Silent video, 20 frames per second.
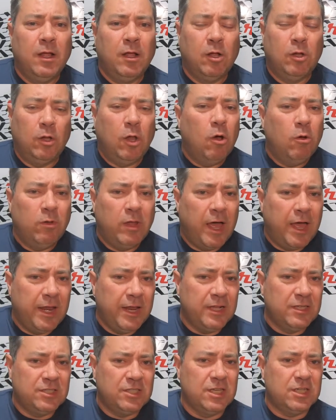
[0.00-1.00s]
glow
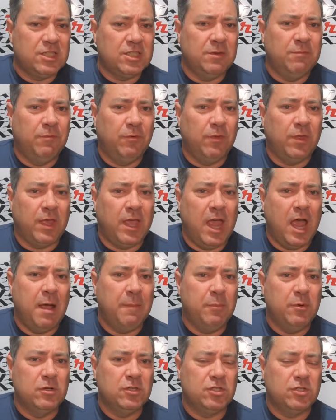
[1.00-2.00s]
lighting system for the
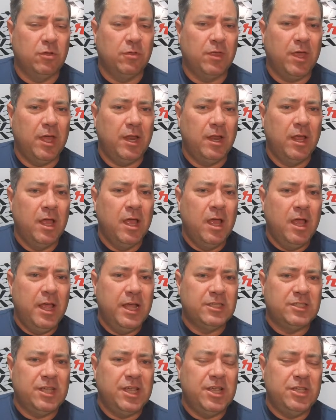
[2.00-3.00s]
campers so that
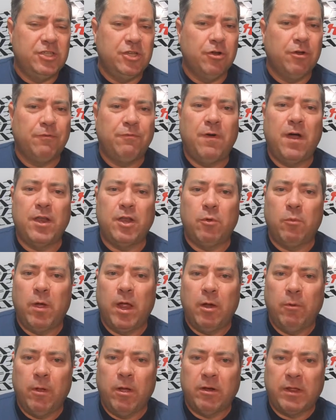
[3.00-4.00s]
it's easier to find your way
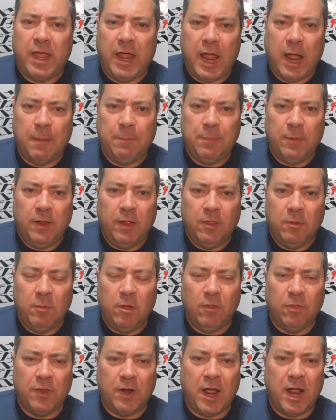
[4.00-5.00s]
around camp in the
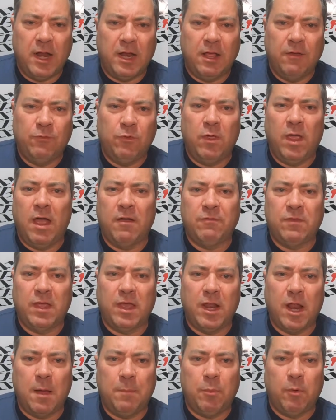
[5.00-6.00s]
middle of the night if you have to
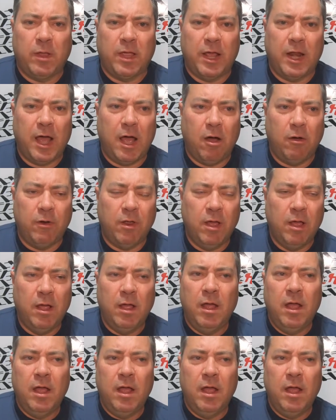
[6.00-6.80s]
get up or get out.